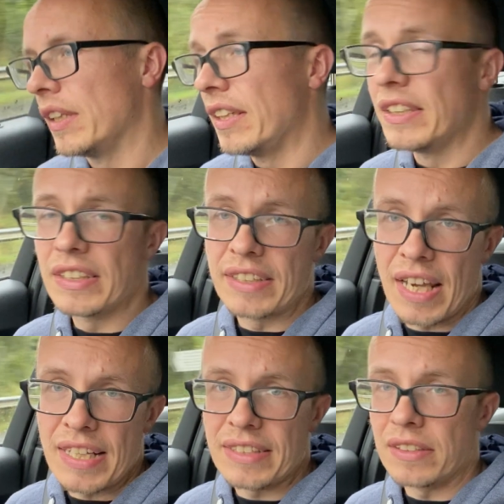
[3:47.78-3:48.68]
In this
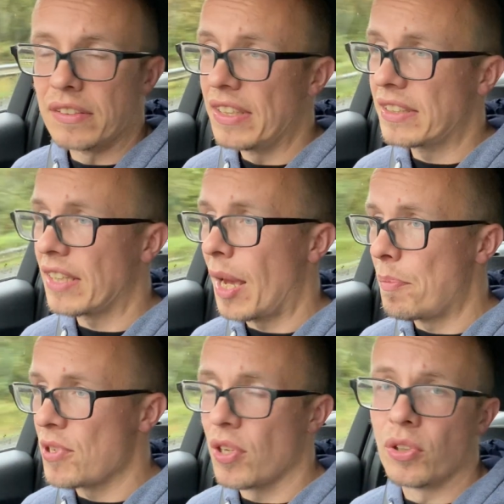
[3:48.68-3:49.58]
case, this
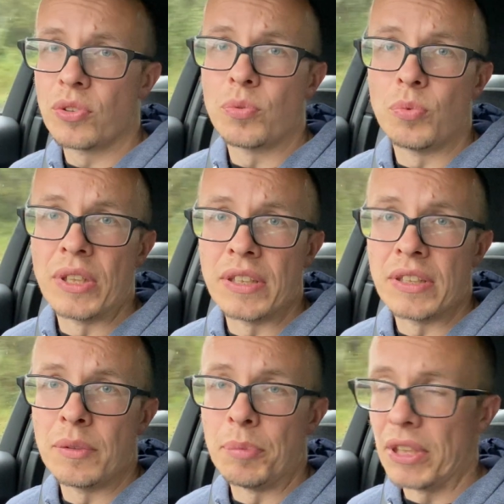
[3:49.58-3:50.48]
episode
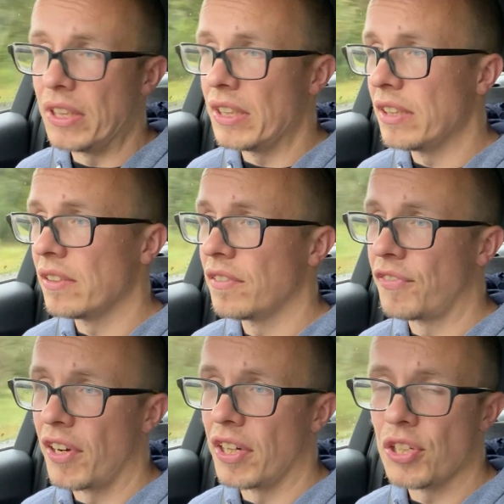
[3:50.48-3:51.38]
will be
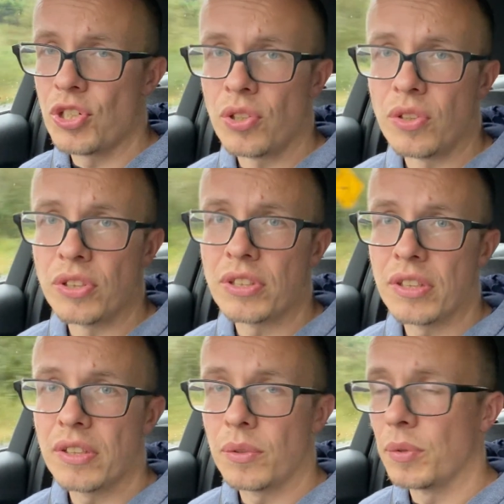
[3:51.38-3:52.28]
fairly short.
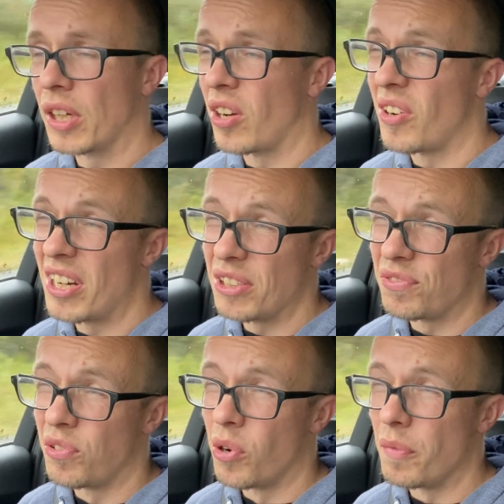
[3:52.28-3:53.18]
We are already
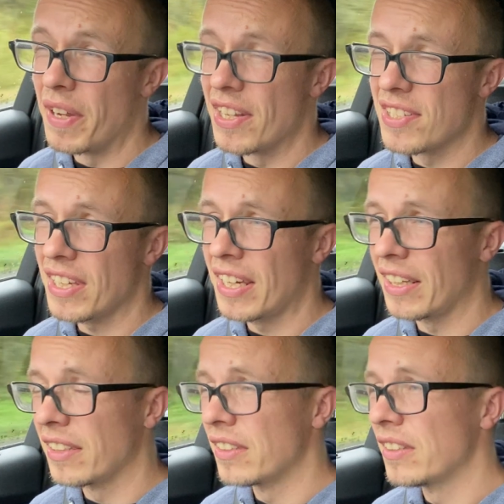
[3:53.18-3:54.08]
four minutes
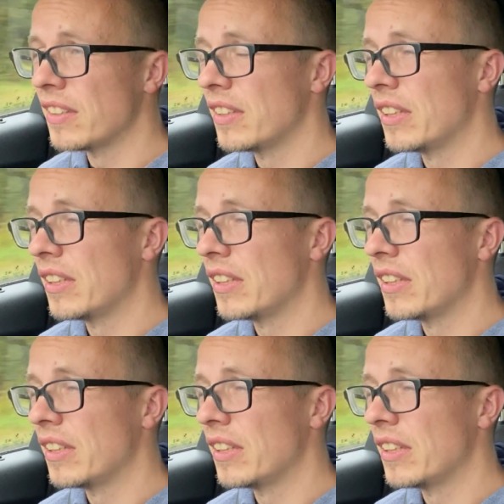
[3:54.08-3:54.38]
in,